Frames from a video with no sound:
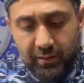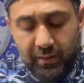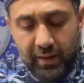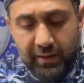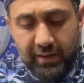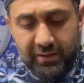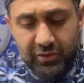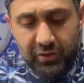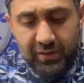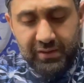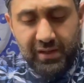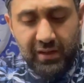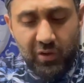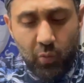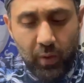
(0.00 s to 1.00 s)
guess you can
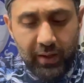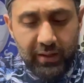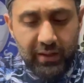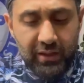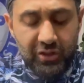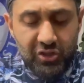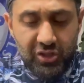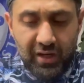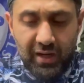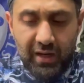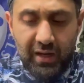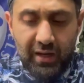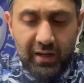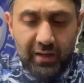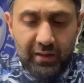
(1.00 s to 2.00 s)
say the windage
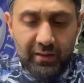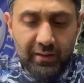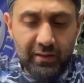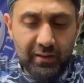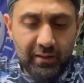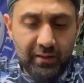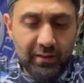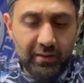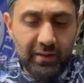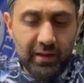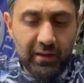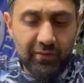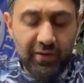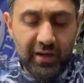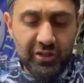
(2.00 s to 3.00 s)
and the
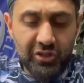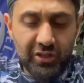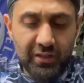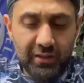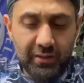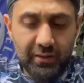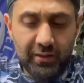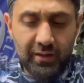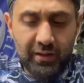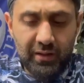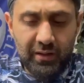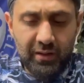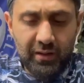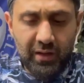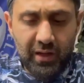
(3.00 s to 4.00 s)
elevation
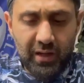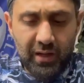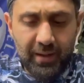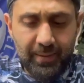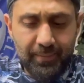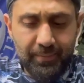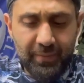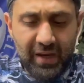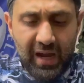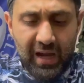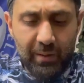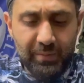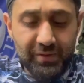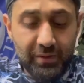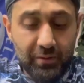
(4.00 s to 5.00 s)

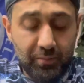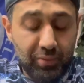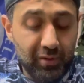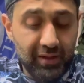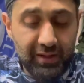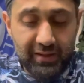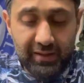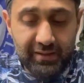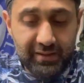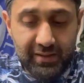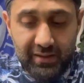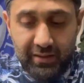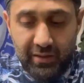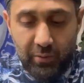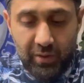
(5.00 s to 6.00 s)
knobs, pretty
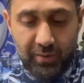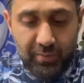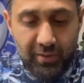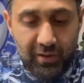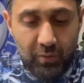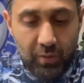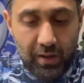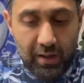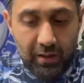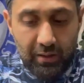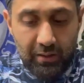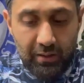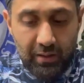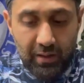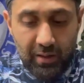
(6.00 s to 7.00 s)
decent. They work pretty
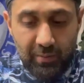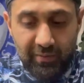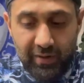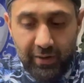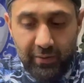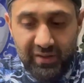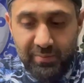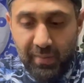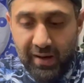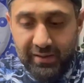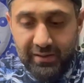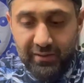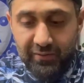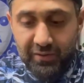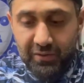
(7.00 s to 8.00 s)
well. Very
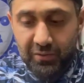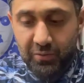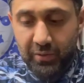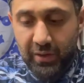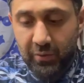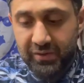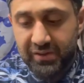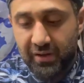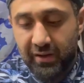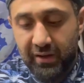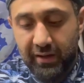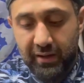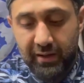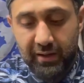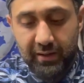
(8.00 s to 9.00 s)
responsive too when I was sighting
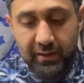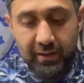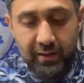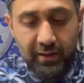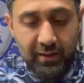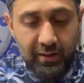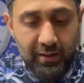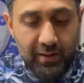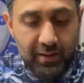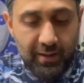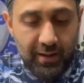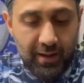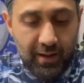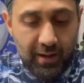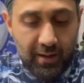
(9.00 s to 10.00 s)
it in.
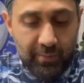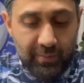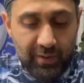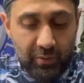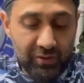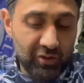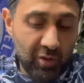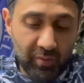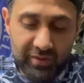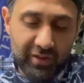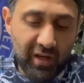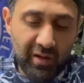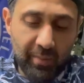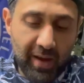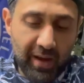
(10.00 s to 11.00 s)
It was almost
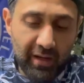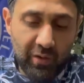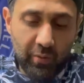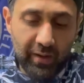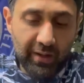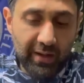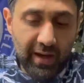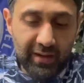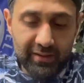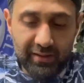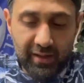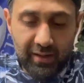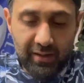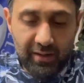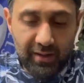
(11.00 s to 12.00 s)
automatic when I got it
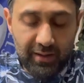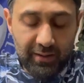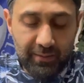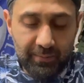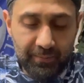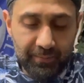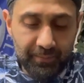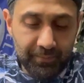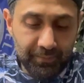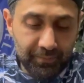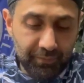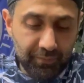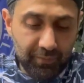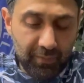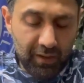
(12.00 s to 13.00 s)
sighted in.
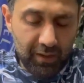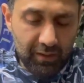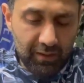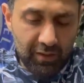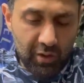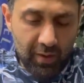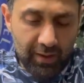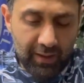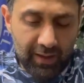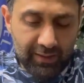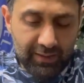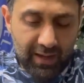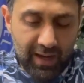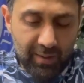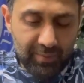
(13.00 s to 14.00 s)
You know, I like
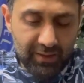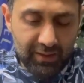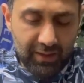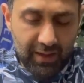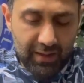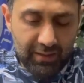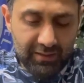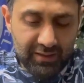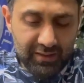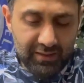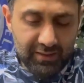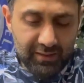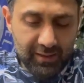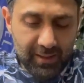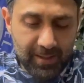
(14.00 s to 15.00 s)
the optic. It
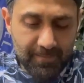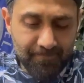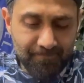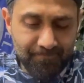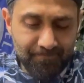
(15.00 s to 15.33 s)
just, and